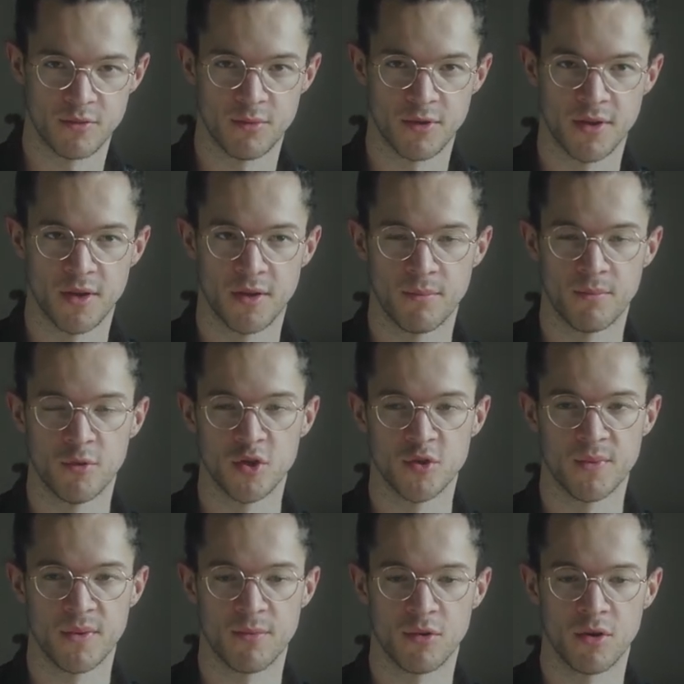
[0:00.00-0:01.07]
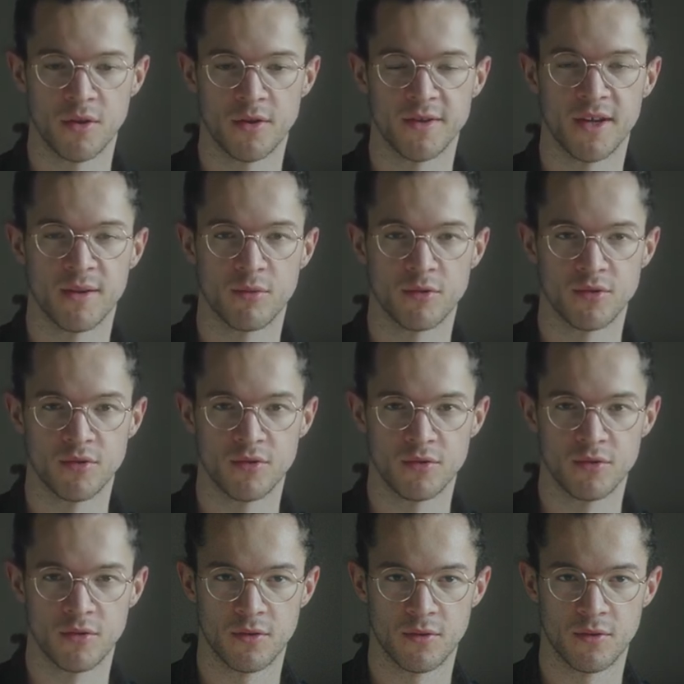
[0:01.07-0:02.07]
but that most people are not able to do.